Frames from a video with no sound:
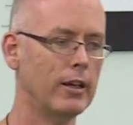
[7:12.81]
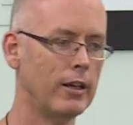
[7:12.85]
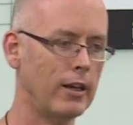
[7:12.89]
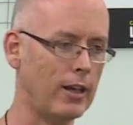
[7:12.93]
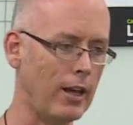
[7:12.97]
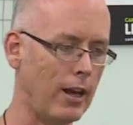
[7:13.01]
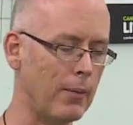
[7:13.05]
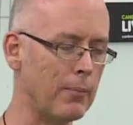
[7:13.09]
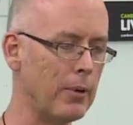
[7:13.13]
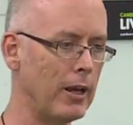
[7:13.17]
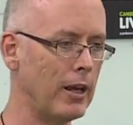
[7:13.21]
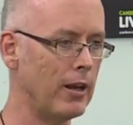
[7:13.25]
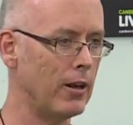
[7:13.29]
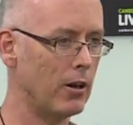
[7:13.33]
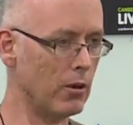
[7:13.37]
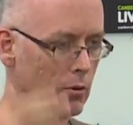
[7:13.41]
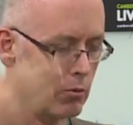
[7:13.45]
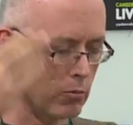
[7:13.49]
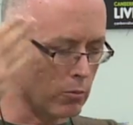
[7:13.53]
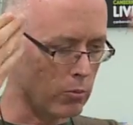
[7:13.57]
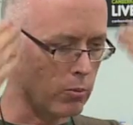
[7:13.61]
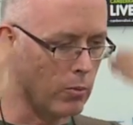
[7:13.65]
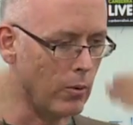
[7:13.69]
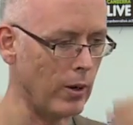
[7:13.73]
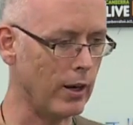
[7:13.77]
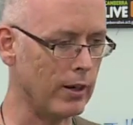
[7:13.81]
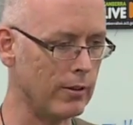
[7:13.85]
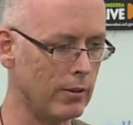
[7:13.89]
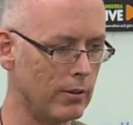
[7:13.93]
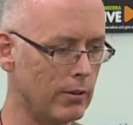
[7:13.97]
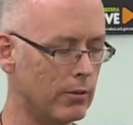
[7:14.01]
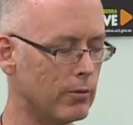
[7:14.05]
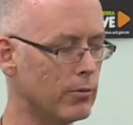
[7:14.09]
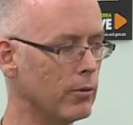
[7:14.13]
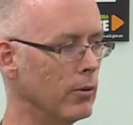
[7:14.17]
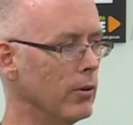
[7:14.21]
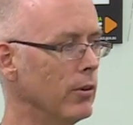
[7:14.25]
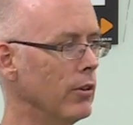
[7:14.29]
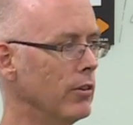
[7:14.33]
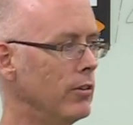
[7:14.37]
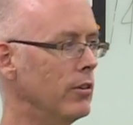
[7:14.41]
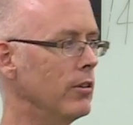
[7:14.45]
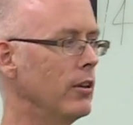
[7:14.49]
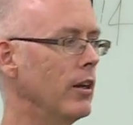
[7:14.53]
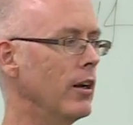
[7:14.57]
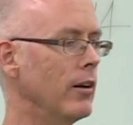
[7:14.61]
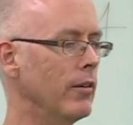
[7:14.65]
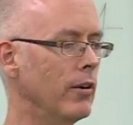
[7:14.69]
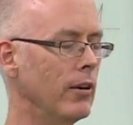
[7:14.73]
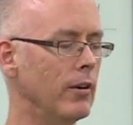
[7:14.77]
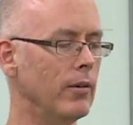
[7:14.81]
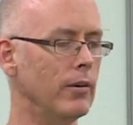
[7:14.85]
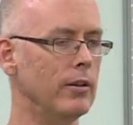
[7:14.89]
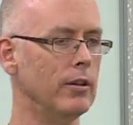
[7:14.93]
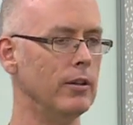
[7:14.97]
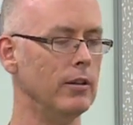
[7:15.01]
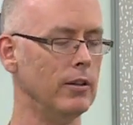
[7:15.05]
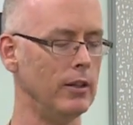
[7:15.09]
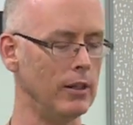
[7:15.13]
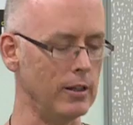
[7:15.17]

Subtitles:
Come in. Run through the scenario